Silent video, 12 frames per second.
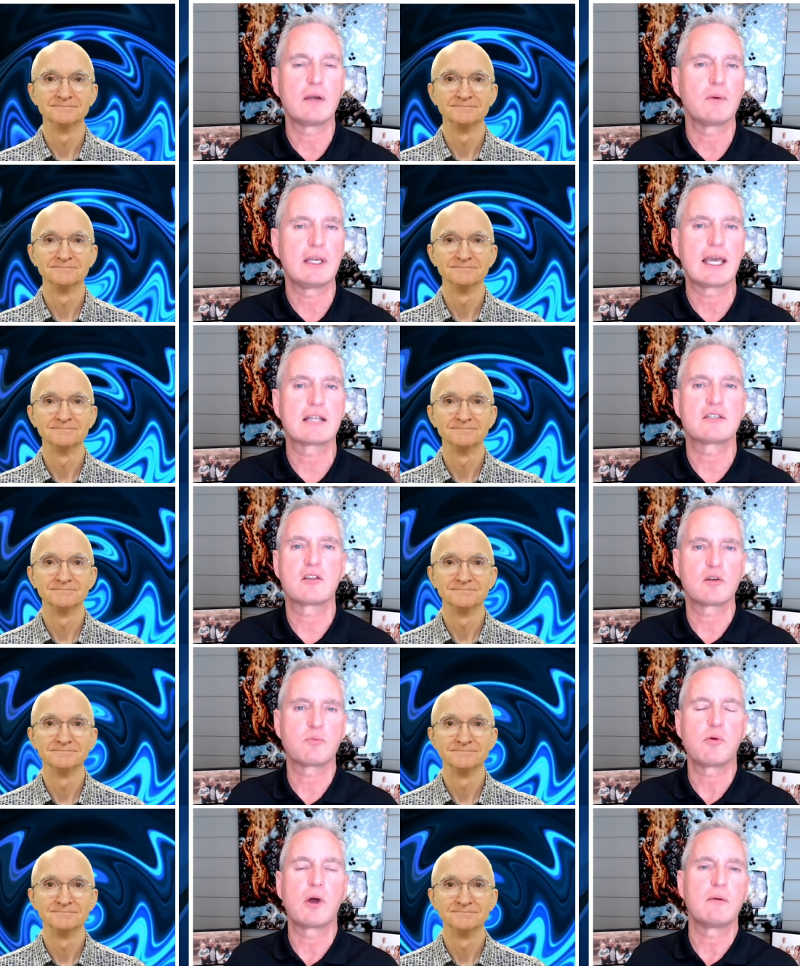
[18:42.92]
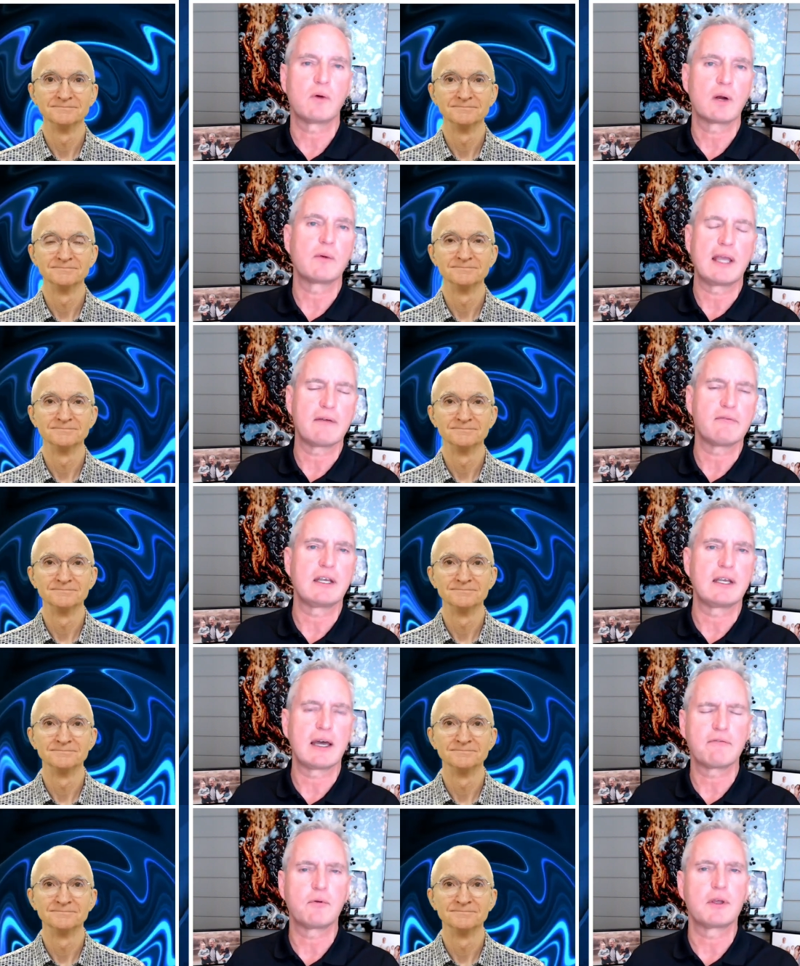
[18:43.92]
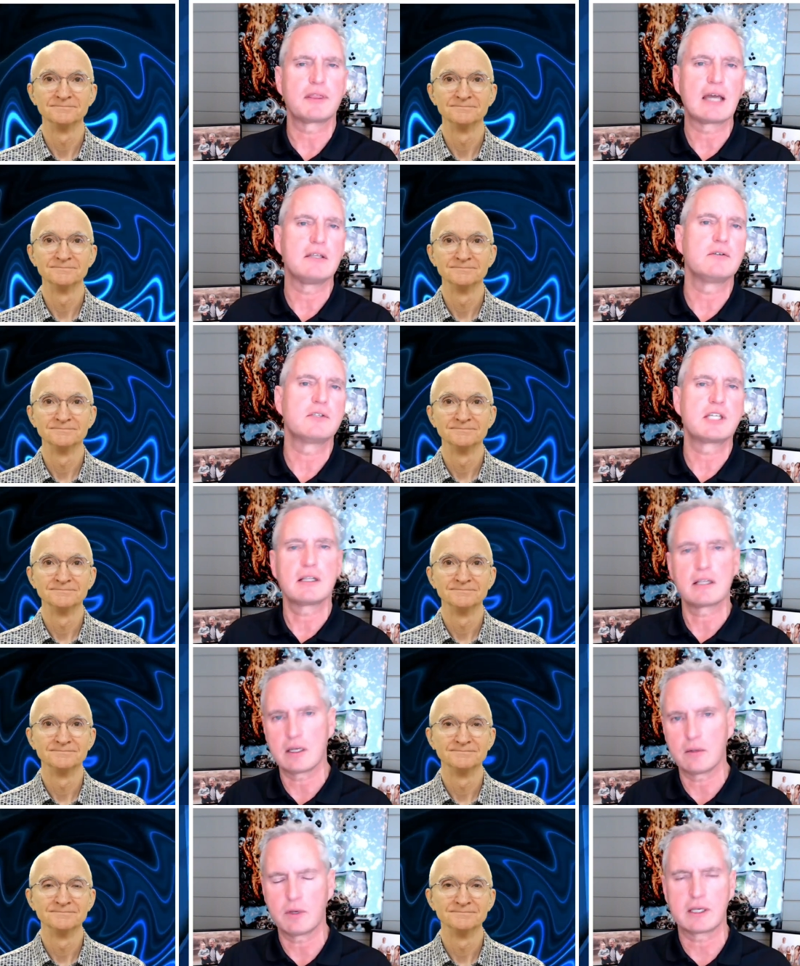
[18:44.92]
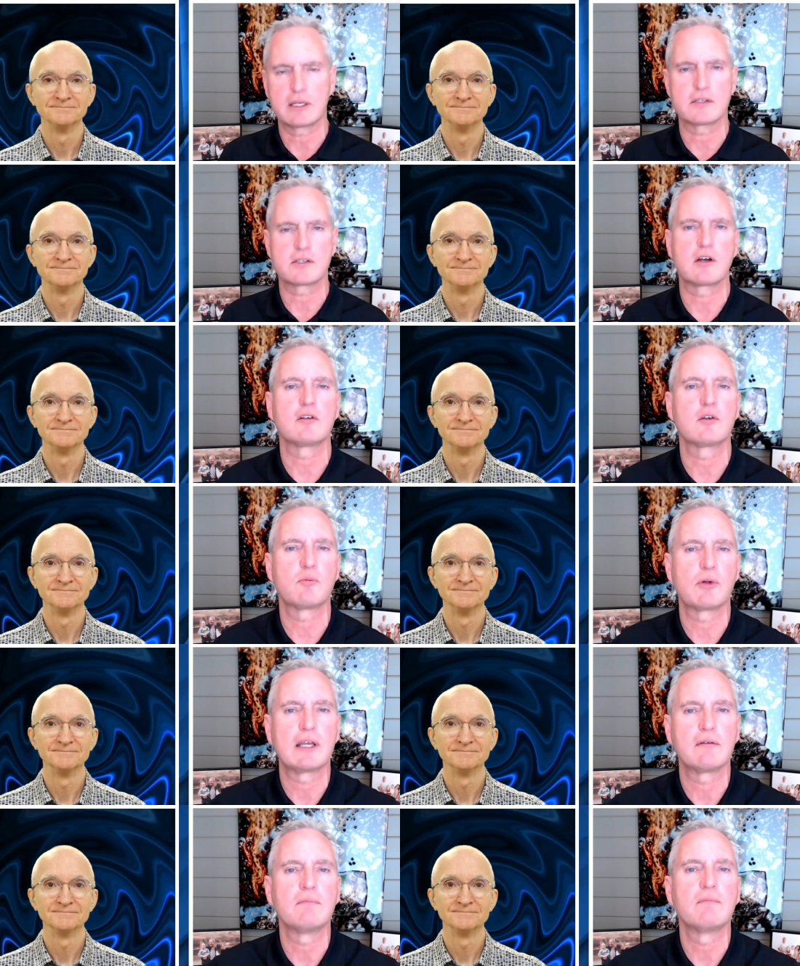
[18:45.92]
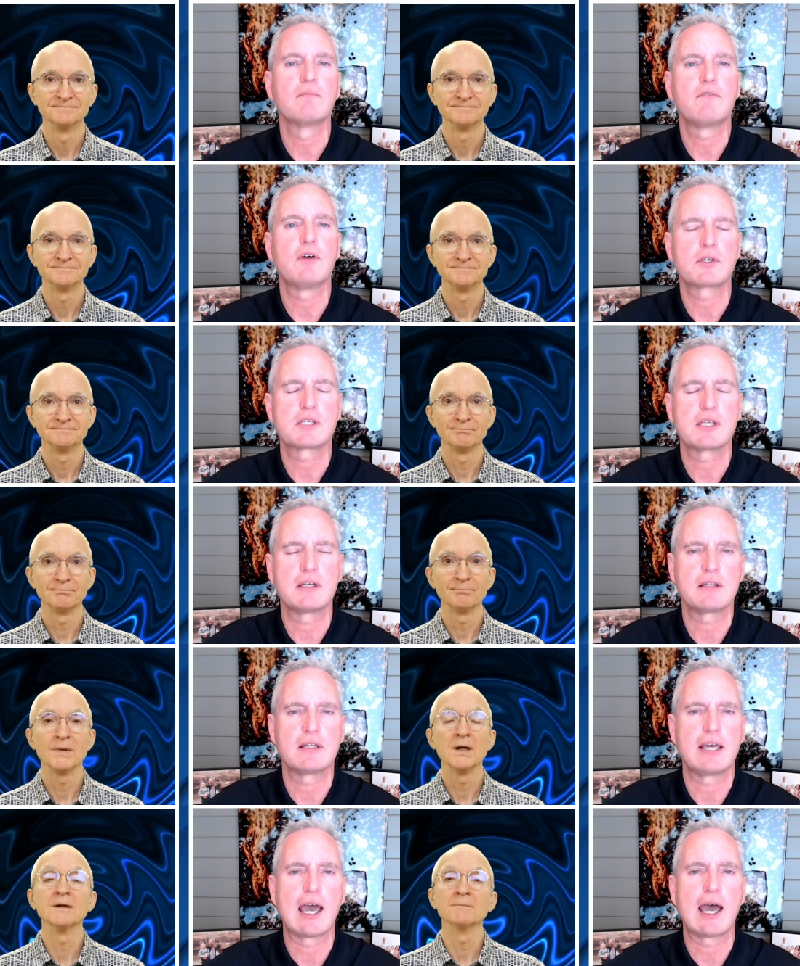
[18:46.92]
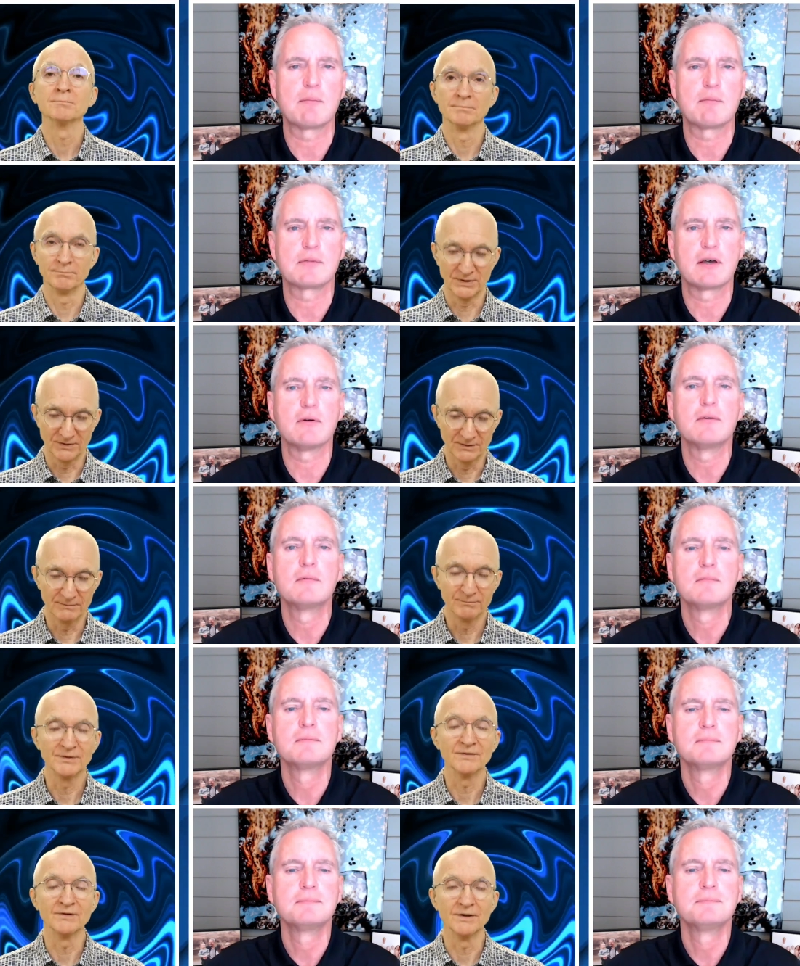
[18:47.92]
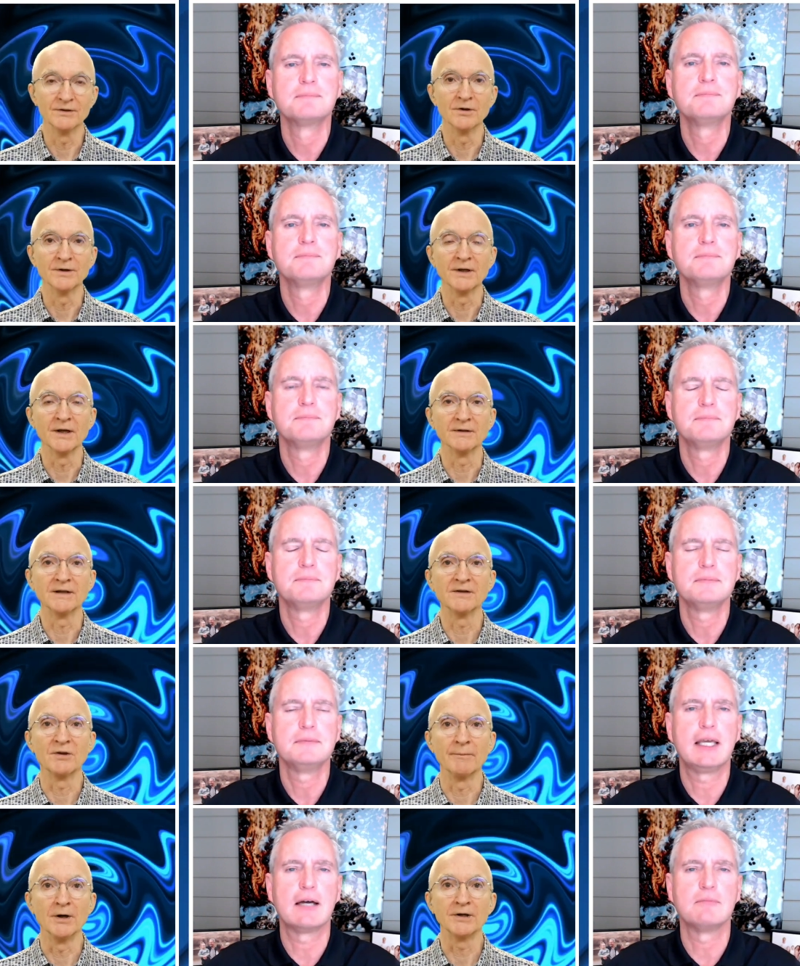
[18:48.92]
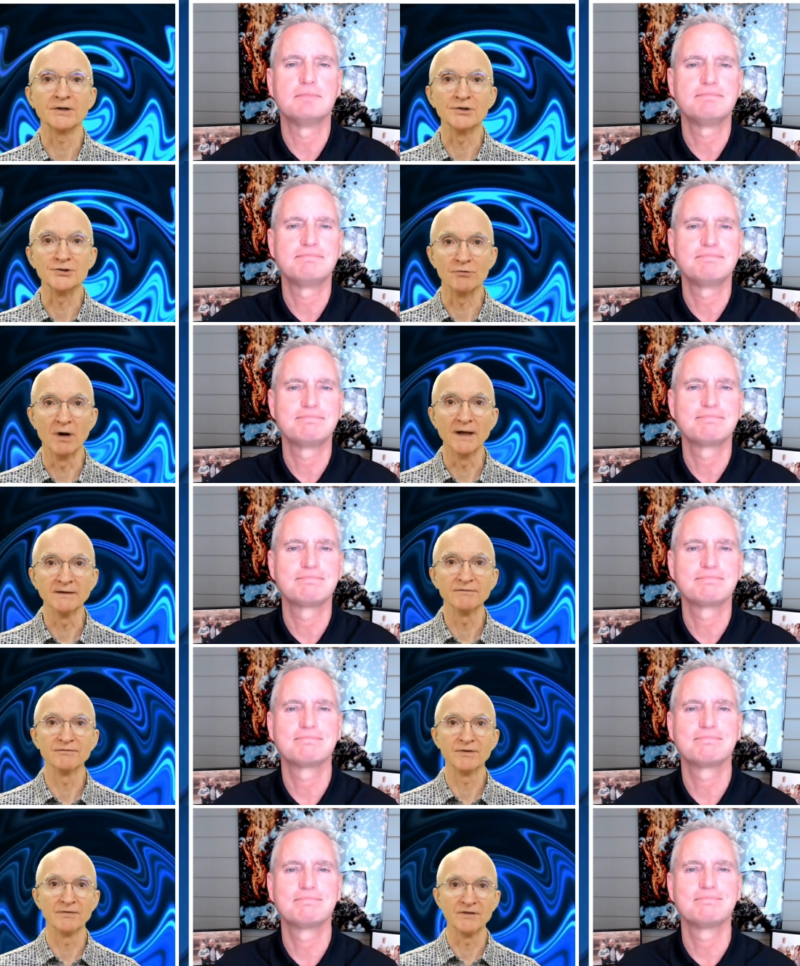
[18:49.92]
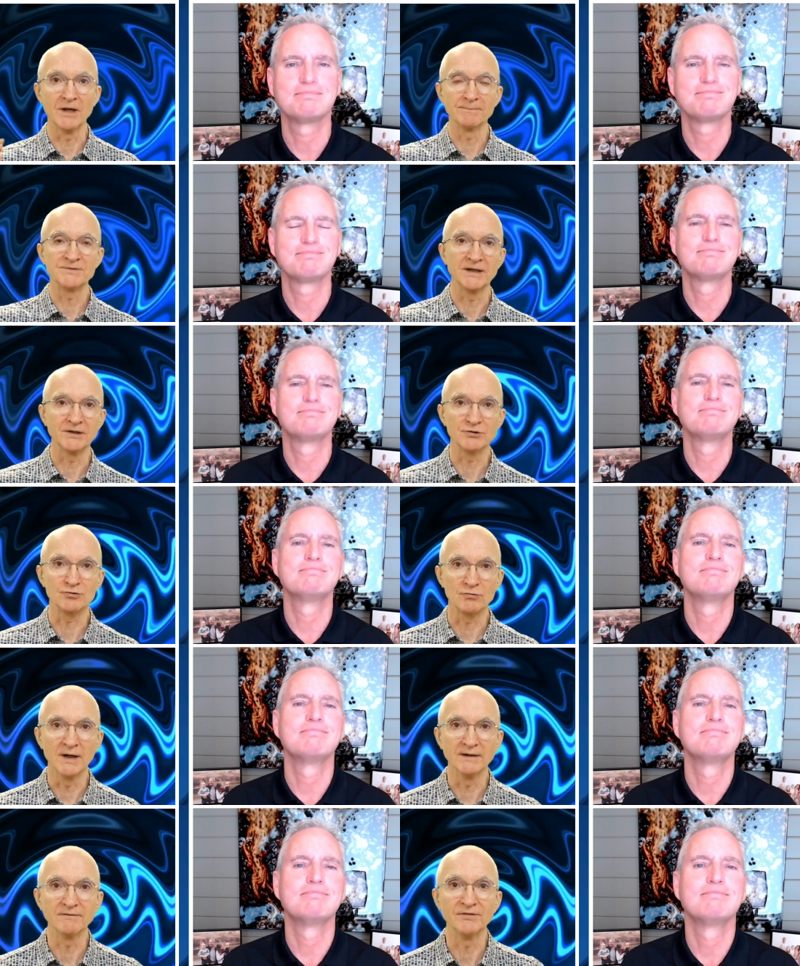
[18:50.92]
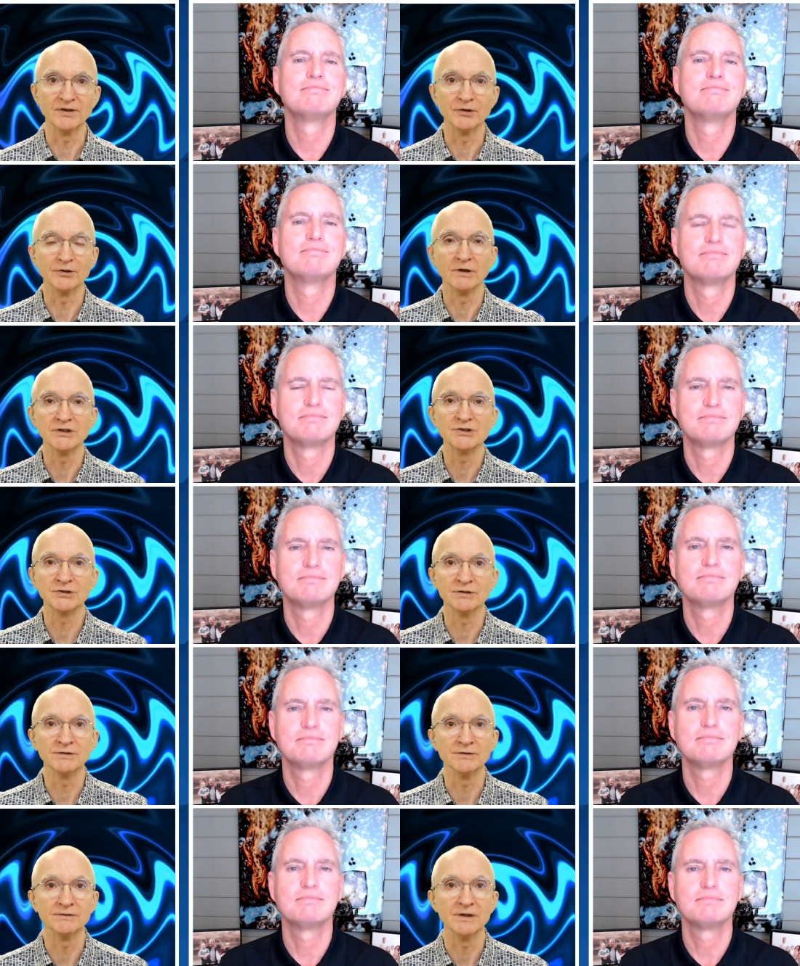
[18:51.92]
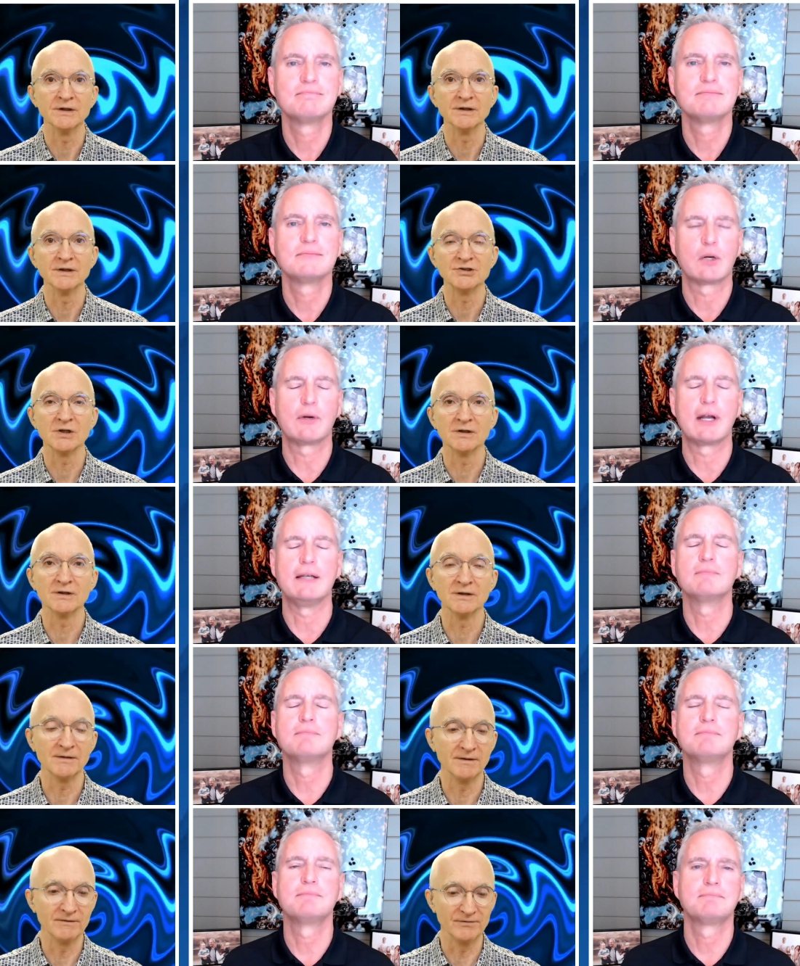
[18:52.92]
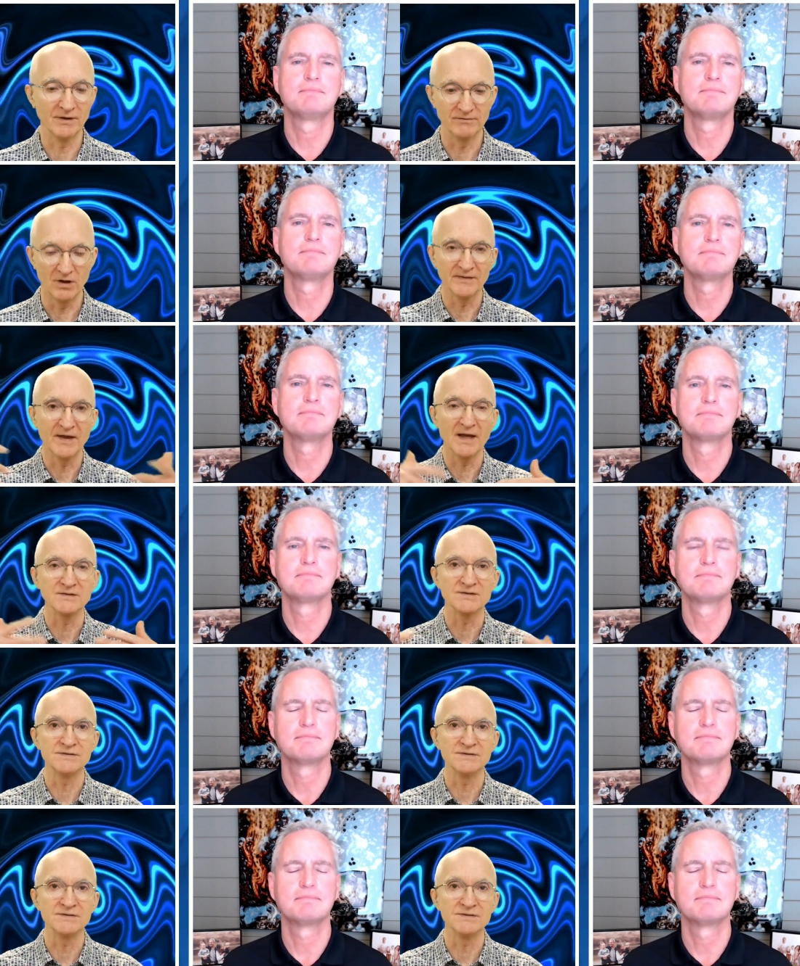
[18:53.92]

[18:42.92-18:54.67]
Speaker 1: when we get to the point where we have enough with that utility, we can start to bring folks into um, the app. Bring, so, the, bring
Speaker 2: the data on, yeah. Let the market yeah. drive and the uptake drive the integration uh, uh, right. of, of, all of that,